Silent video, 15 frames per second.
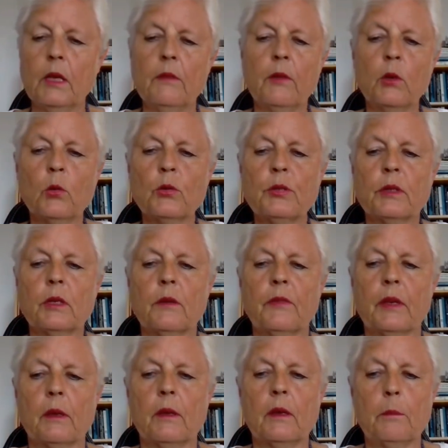evolution
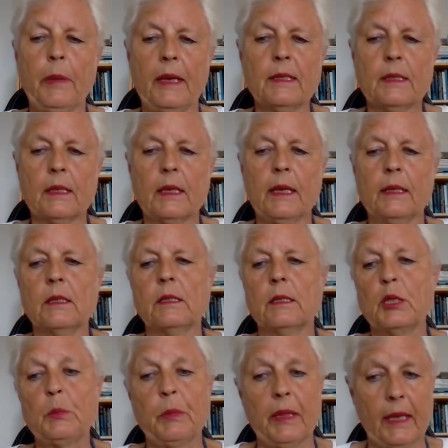of the basic
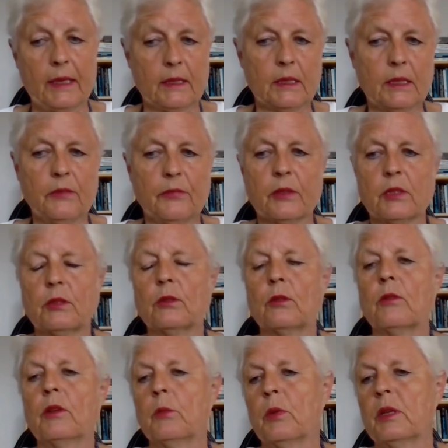energies, but that's a different
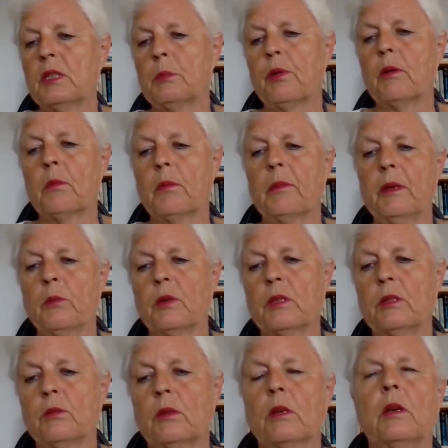story, which probably we
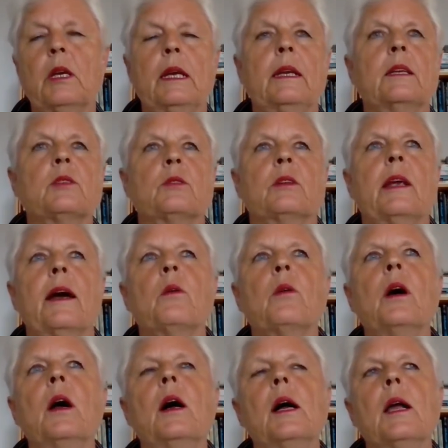shouldn't get into now.